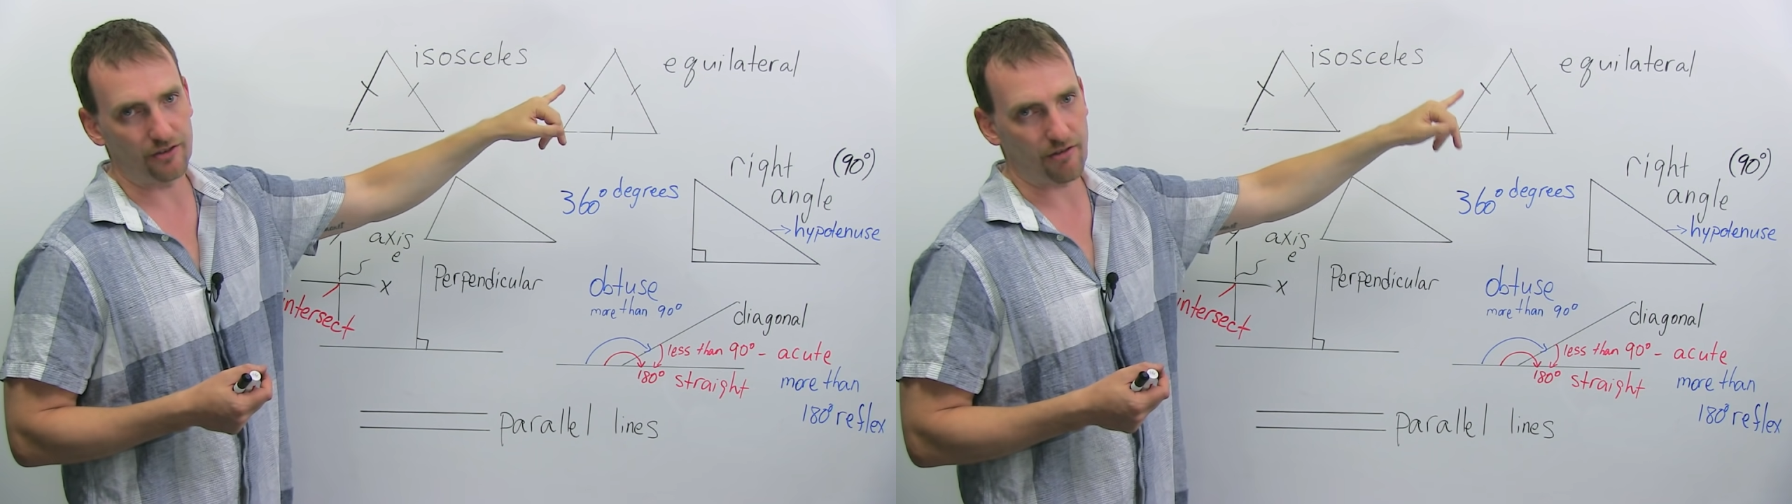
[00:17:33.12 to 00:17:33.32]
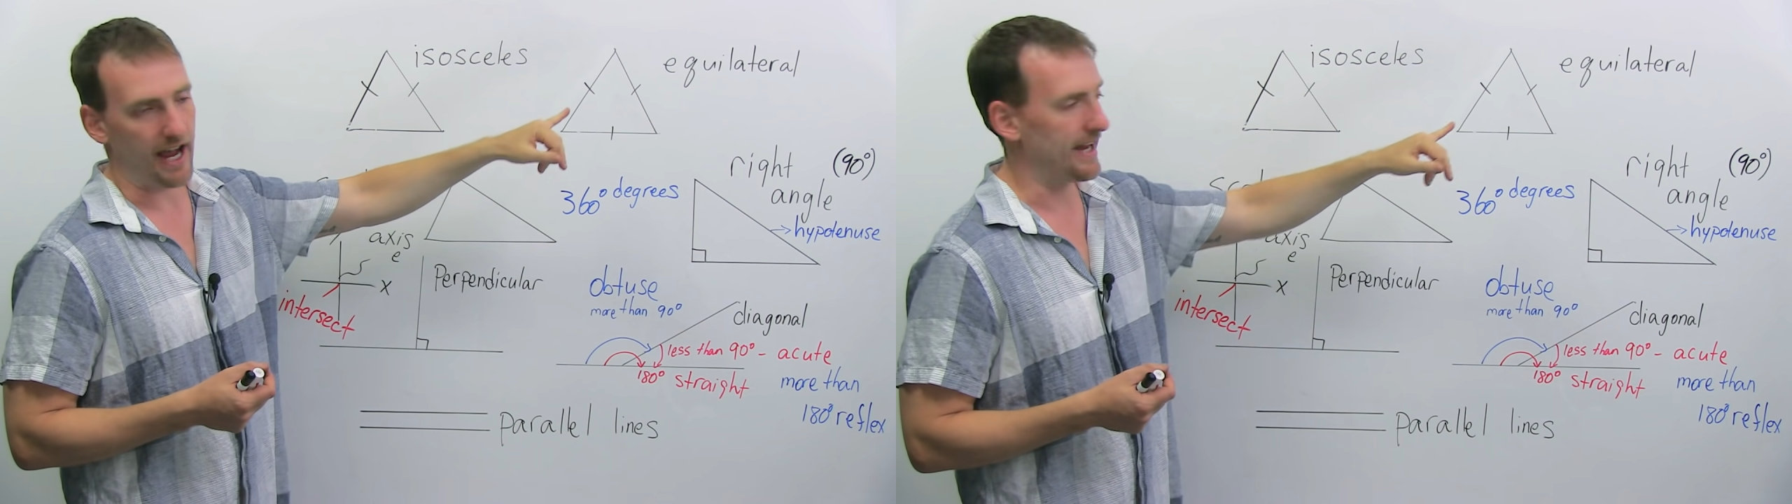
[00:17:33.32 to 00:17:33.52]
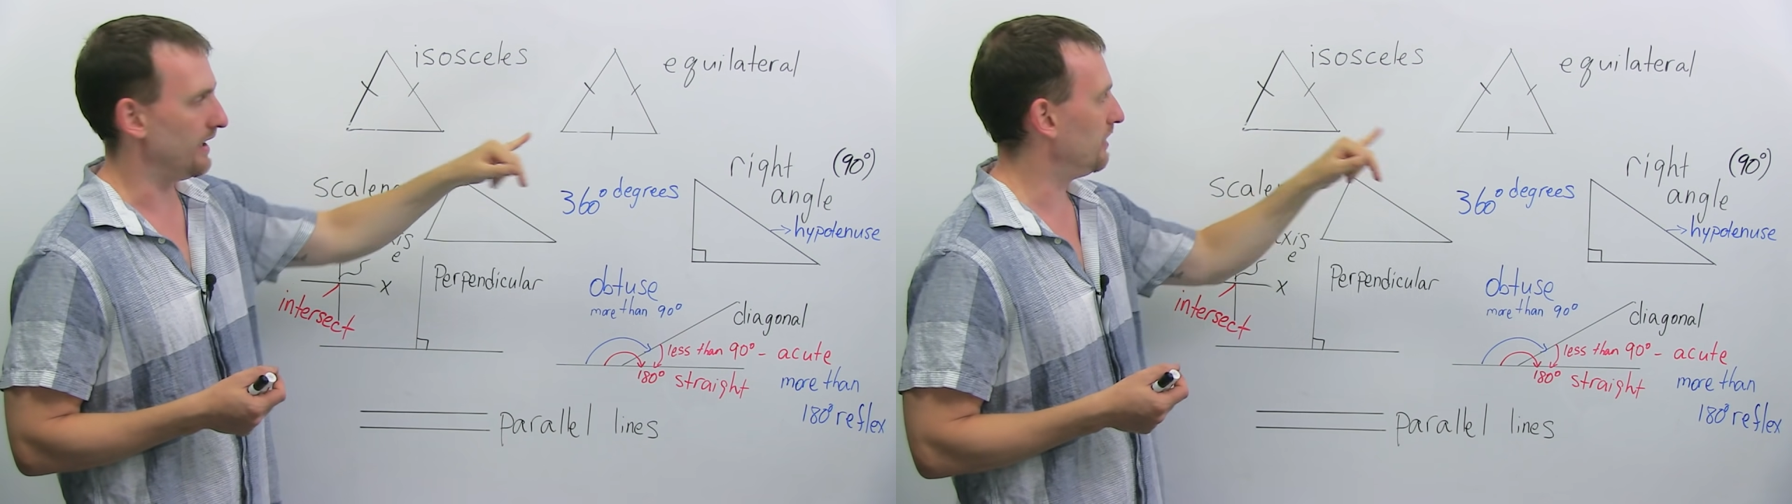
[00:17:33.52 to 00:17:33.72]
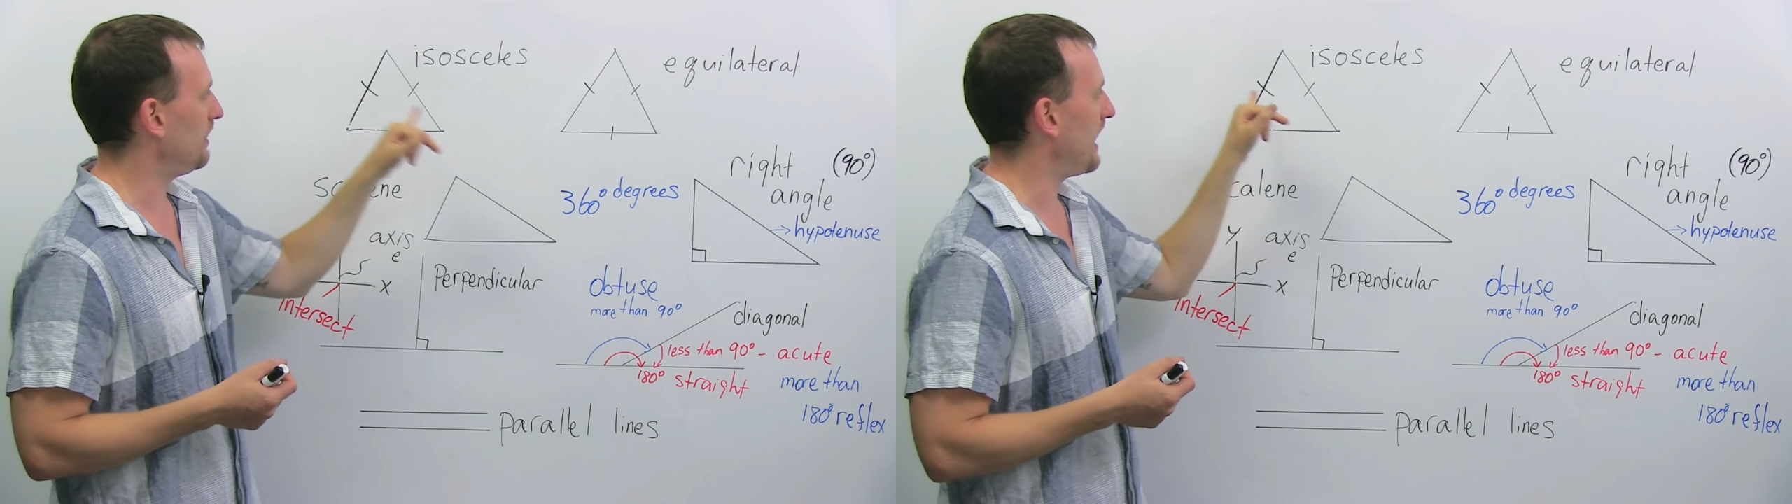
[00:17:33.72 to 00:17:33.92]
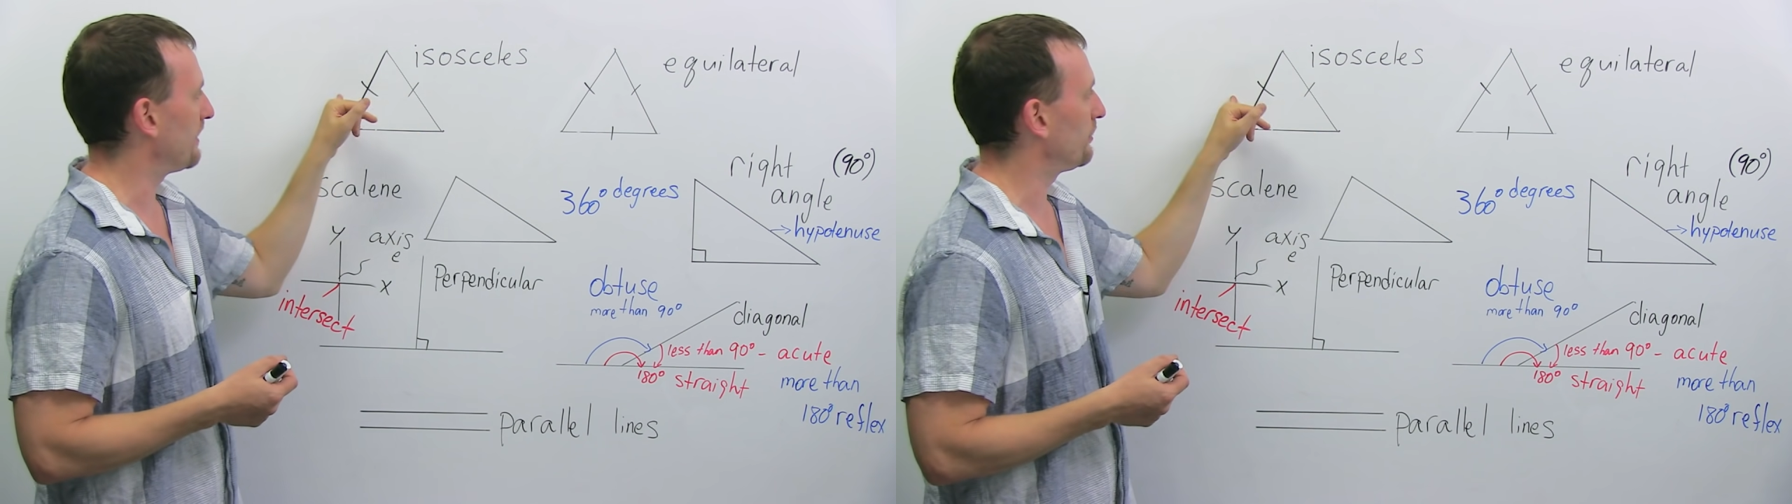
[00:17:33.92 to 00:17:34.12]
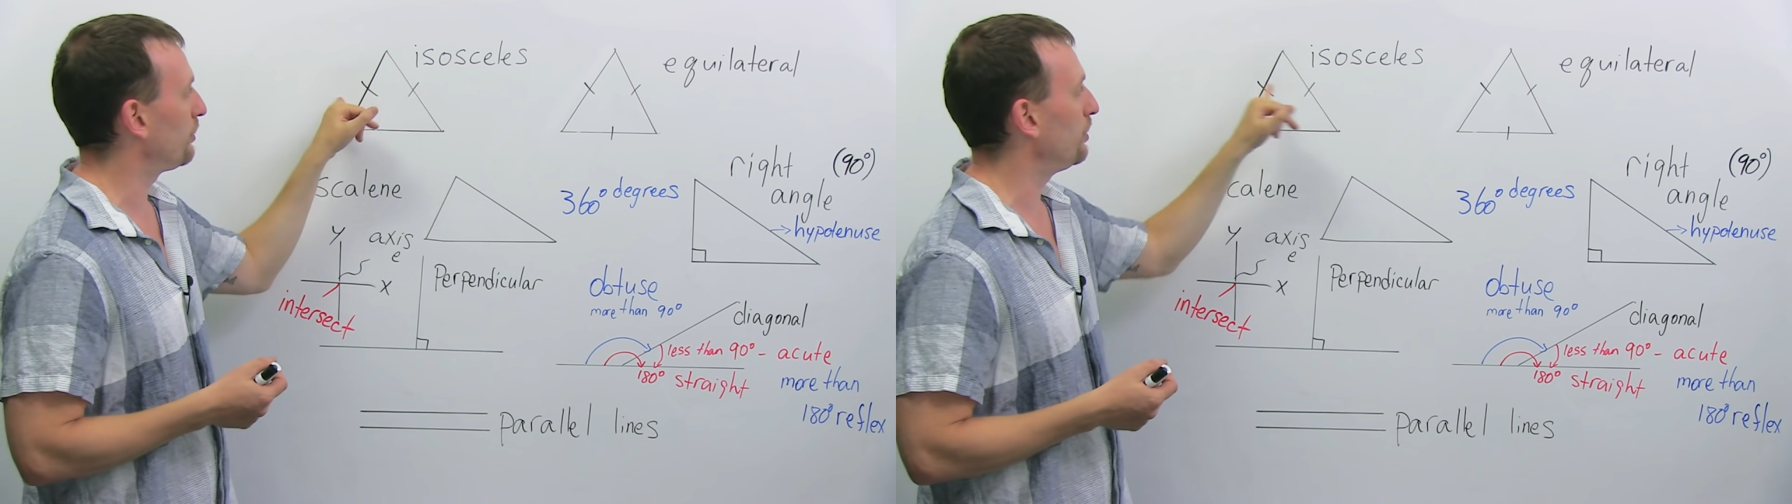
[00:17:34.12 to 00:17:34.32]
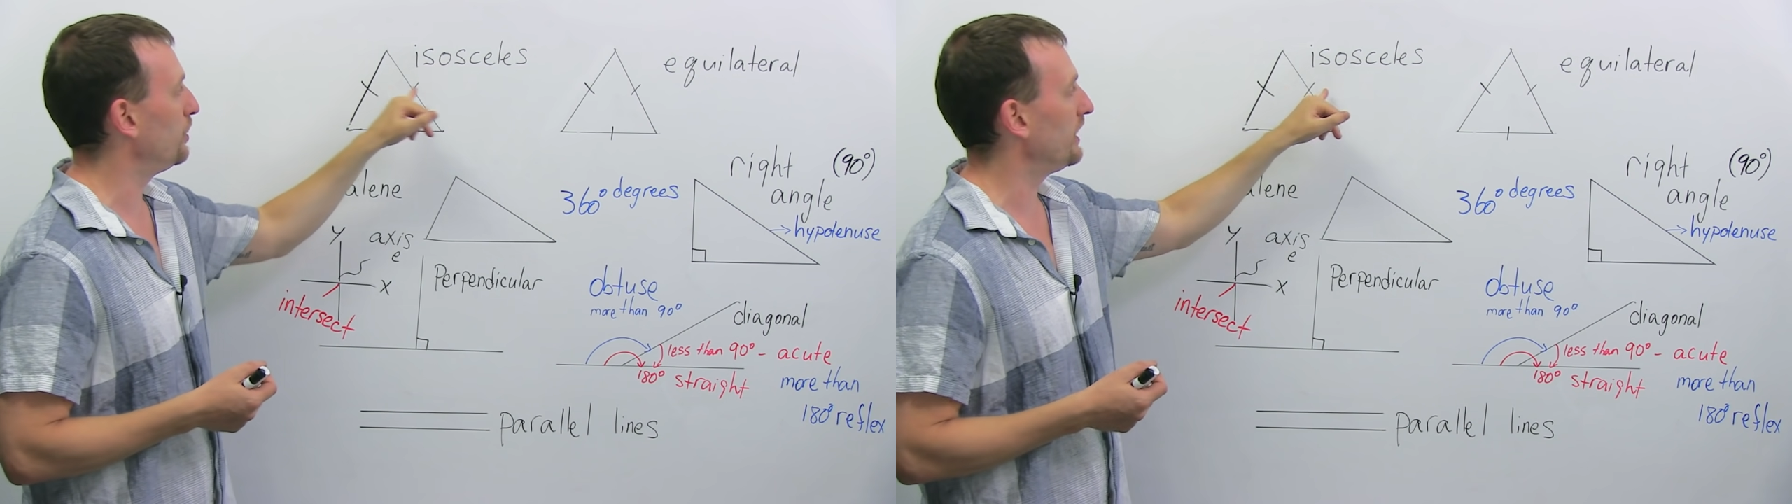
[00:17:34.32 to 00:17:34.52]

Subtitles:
triangle has two